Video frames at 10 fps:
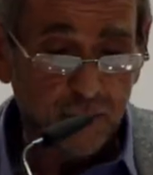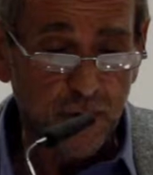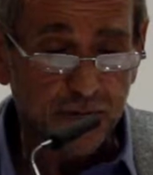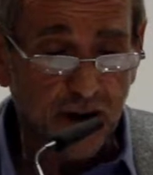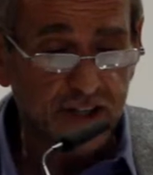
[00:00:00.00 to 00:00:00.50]

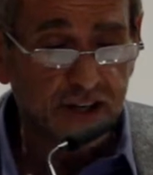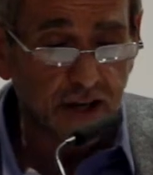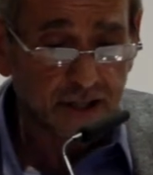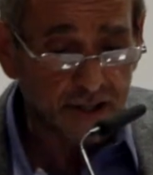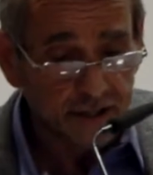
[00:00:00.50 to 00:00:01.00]
we find
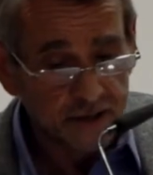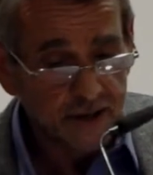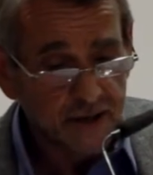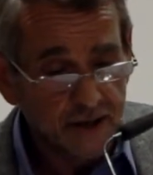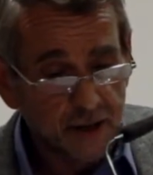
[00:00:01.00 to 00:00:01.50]
Duncan
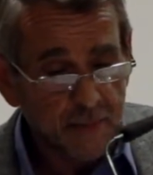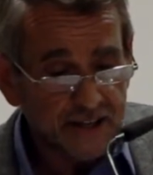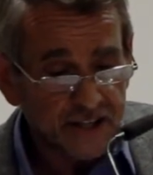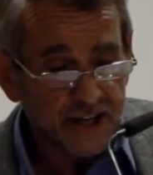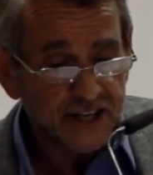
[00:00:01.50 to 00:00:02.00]

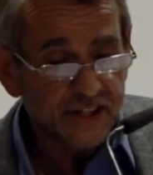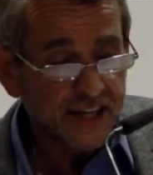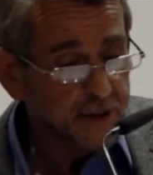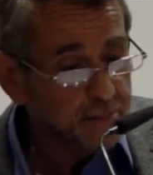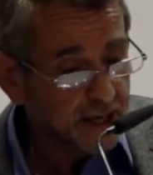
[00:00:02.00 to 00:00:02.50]
lamenting
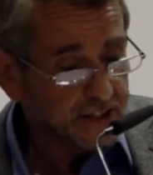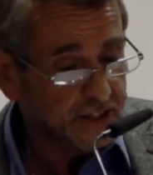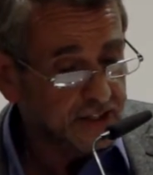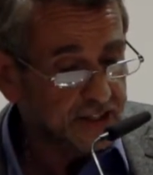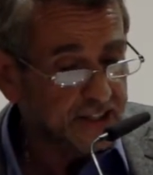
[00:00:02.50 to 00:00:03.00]
his
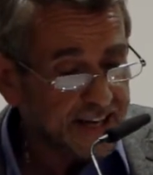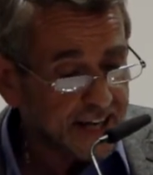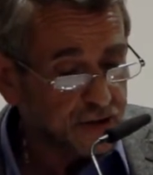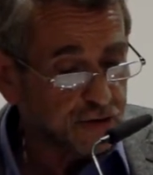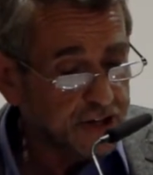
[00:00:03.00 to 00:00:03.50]
inability to
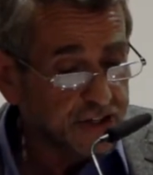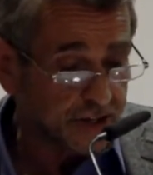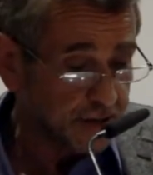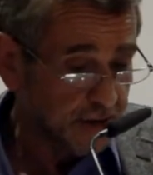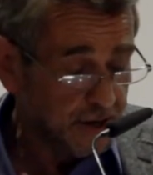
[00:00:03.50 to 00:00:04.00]
detect
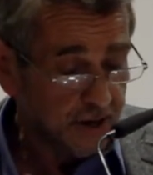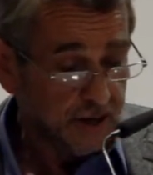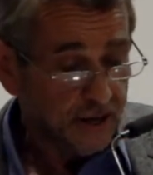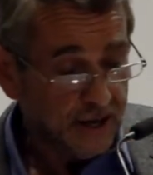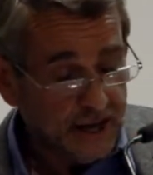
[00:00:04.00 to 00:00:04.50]
treason
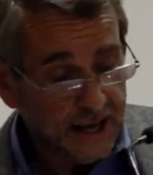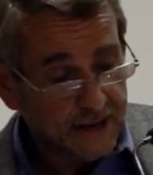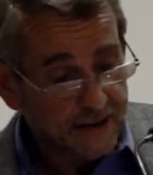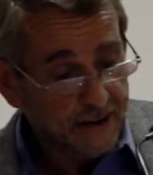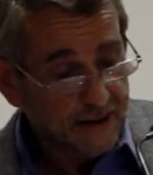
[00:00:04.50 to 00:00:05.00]

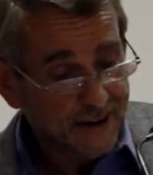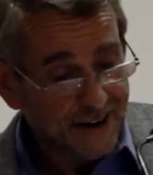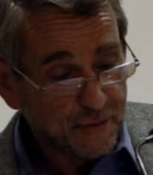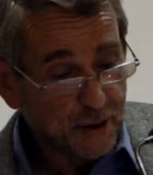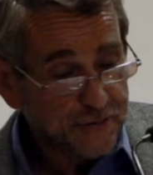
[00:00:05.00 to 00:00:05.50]
in
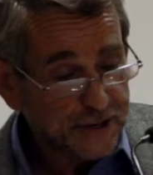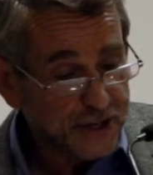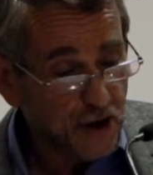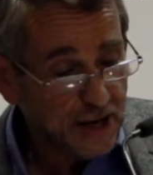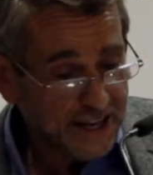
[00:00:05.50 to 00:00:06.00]
one of
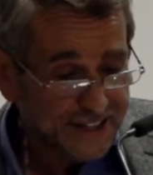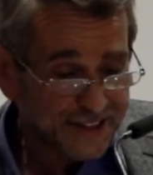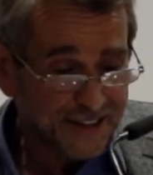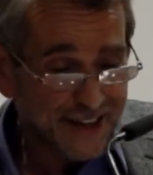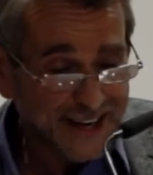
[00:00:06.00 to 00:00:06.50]
his
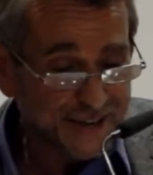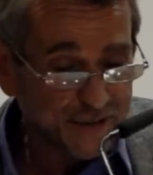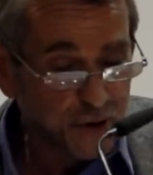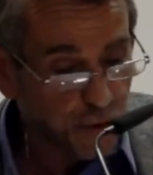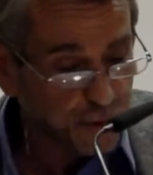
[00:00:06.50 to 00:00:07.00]
colleagues, the Thane
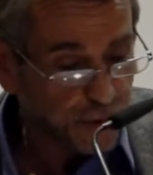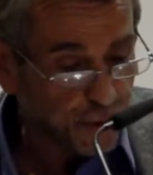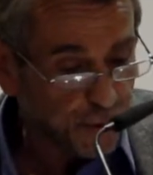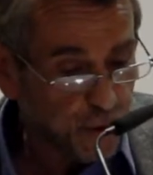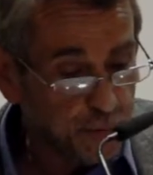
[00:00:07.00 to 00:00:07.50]
of
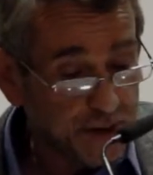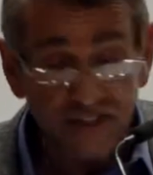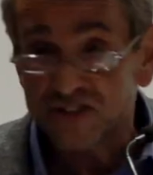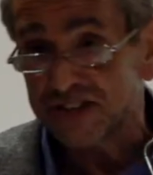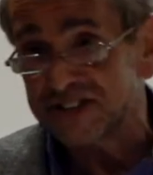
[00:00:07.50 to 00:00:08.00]
Cawdor, whom
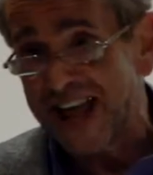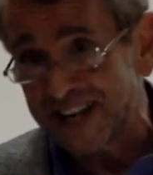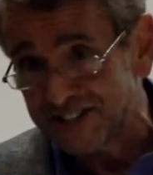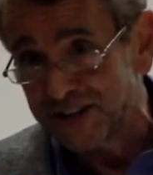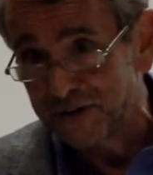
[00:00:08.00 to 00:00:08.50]
he has just
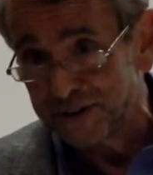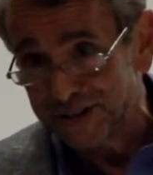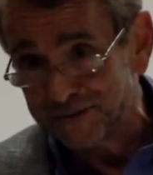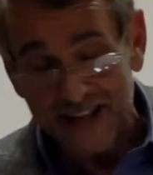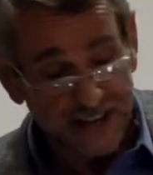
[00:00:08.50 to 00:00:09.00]

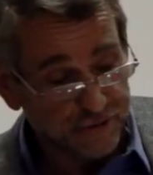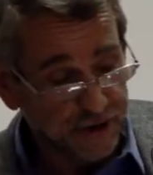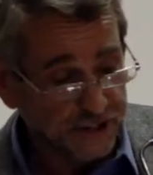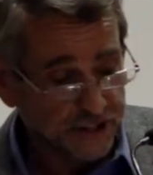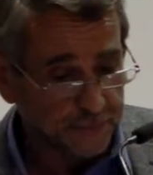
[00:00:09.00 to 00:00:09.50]
executed for that
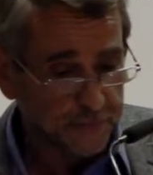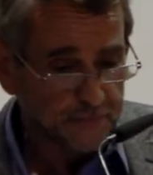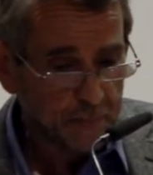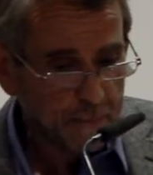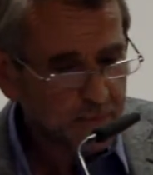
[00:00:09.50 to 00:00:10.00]
treason.
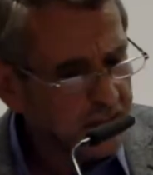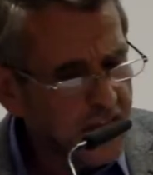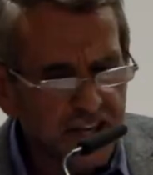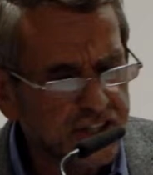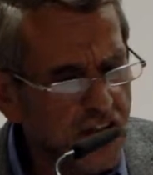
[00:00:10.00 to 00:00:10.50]

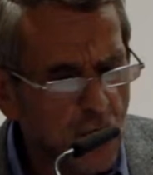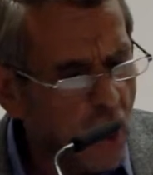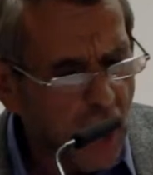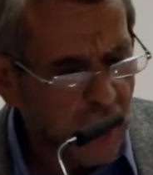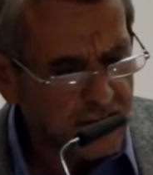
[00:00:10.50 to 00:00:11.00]
There's
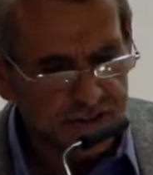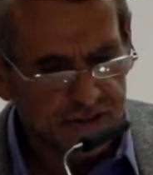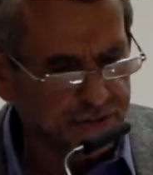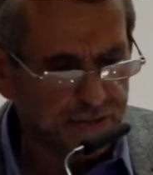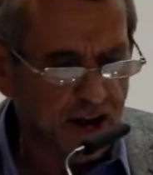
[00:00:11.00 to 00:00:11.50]
no art
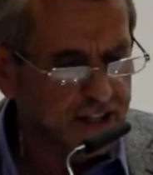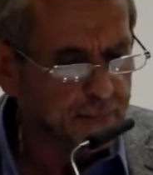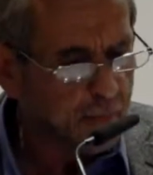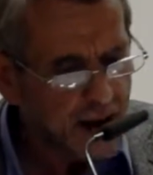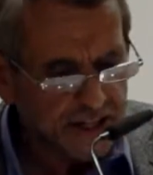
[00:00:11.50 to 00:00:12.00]
to
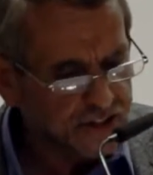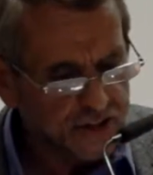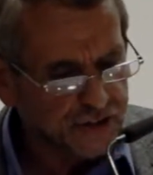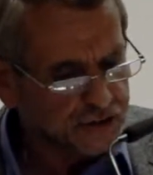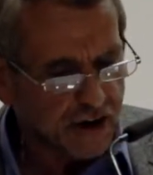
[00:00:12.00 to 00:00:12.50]
find the
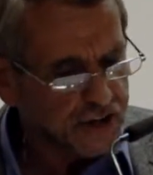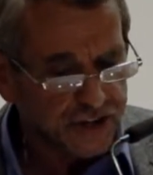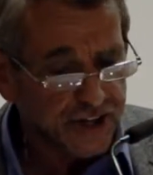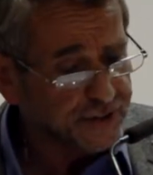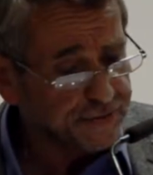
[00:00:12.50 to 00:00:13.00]
mind's
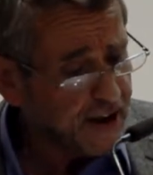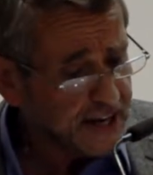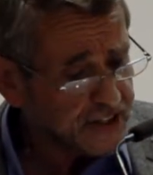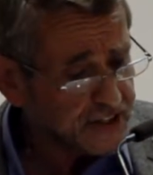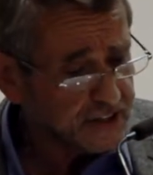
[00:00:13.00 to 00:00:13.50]
construction in the
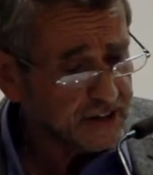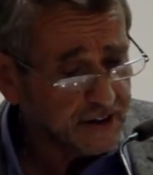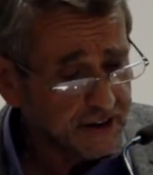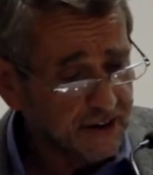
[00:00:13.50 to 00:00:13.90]
face.